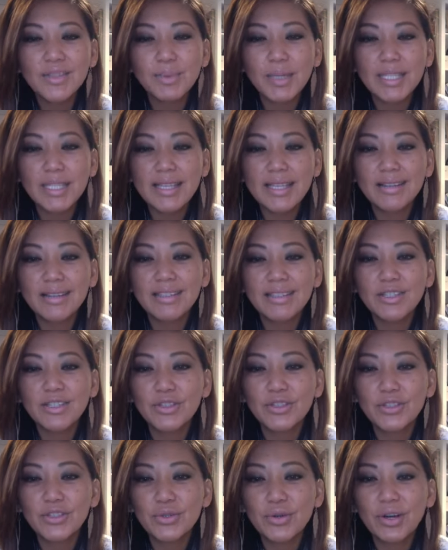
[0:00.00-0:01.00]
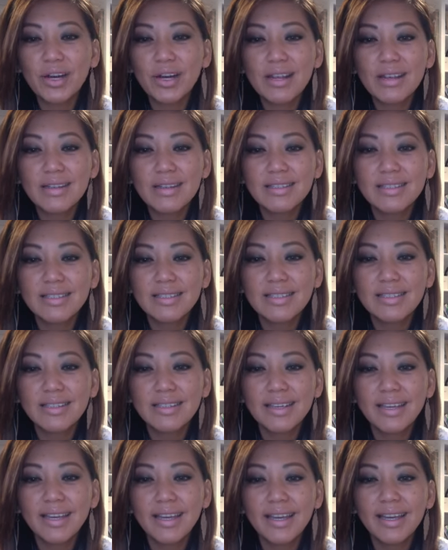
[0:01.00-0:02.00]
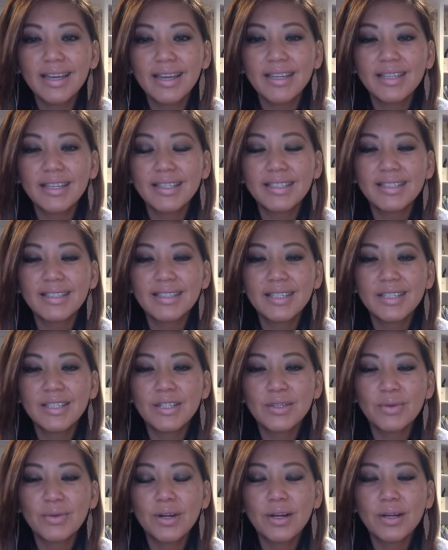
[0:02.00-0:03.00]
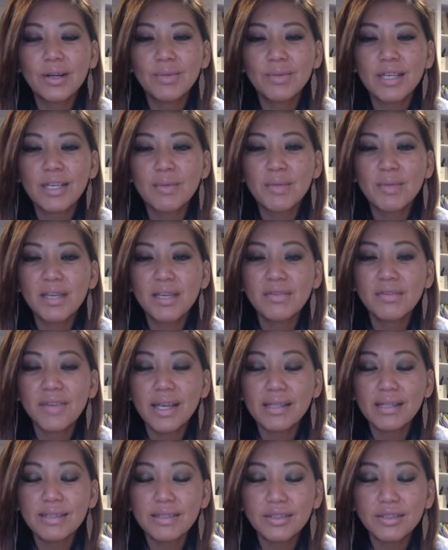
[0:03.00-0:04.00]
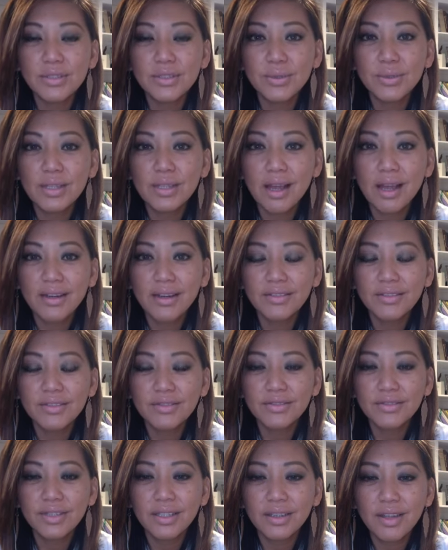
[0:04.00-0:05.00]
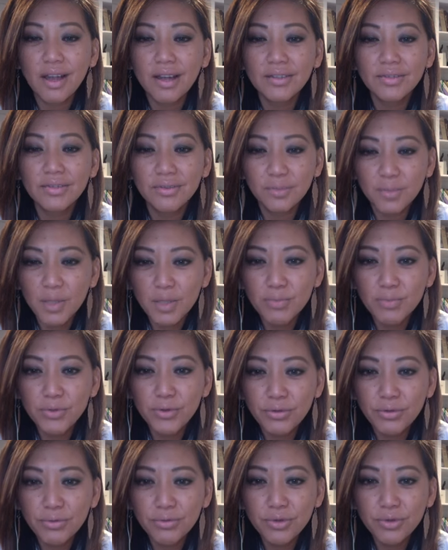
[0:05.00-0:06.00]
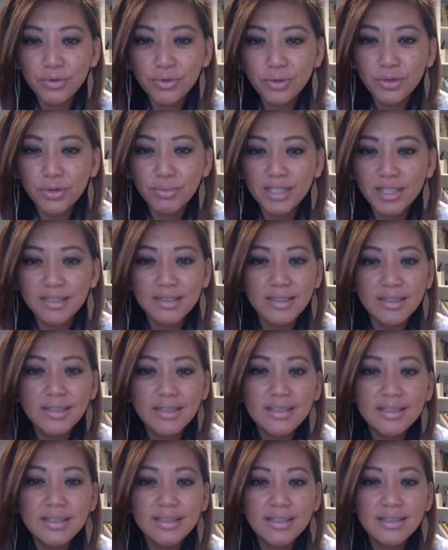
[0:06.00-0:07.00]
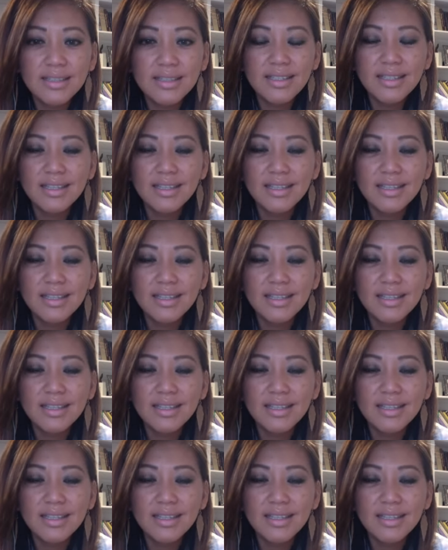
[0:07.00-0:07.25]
by telling your story, and you are becoming a vessel to a lot of people through your business.